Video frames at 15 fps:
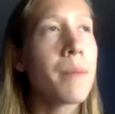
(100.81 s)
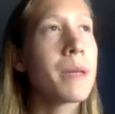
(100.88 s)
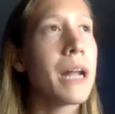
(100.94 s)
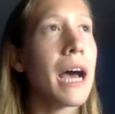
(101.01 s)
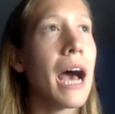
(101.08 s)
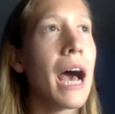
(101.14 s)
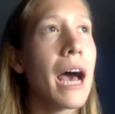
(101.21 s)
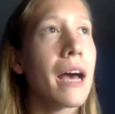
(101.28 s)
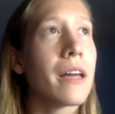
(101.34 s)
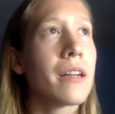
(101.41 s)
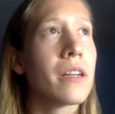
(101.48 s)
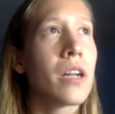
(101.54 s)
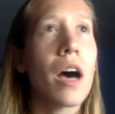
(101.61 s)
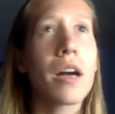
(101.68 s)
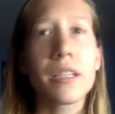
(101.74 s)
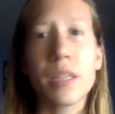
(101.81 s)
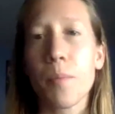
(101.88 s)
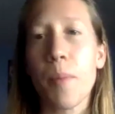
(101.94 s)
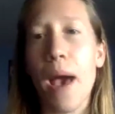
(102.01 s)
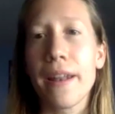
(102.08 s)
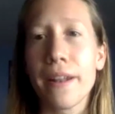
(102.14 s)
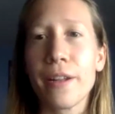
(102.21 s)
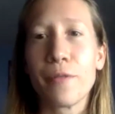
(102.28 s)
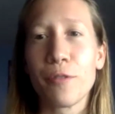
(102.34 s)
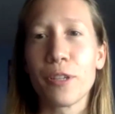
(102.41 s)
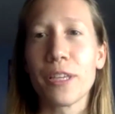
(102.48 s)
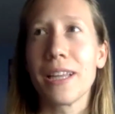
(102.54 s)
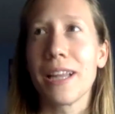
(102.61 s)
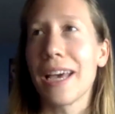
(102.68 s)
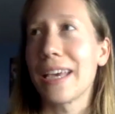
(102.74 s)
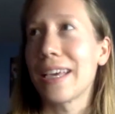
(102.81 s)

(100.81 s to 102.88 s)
mean, not competitively like